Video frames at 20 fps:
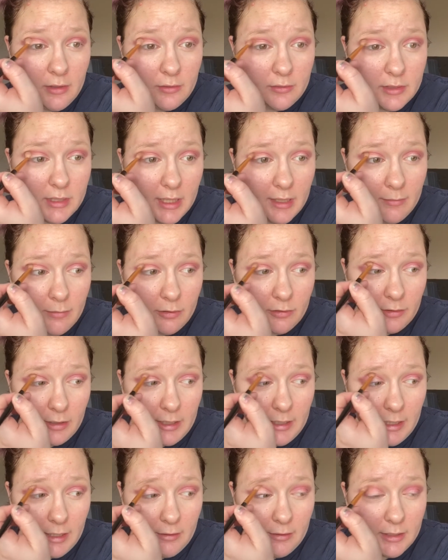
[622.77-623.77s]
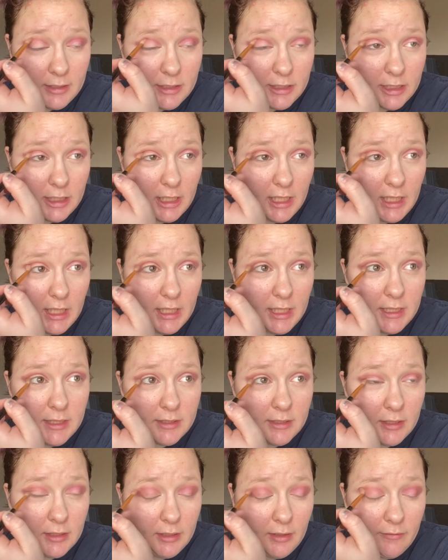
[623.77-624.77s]
table right now, and she is
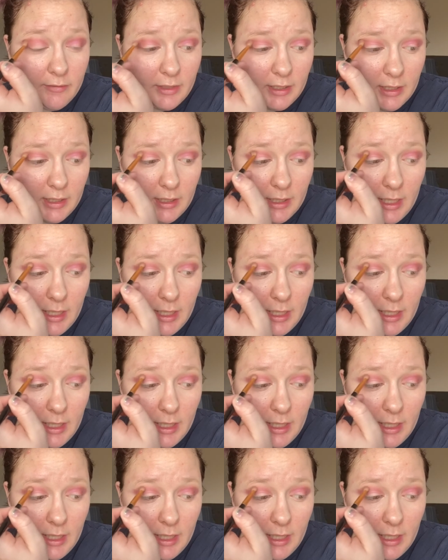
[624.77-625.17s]
loving it.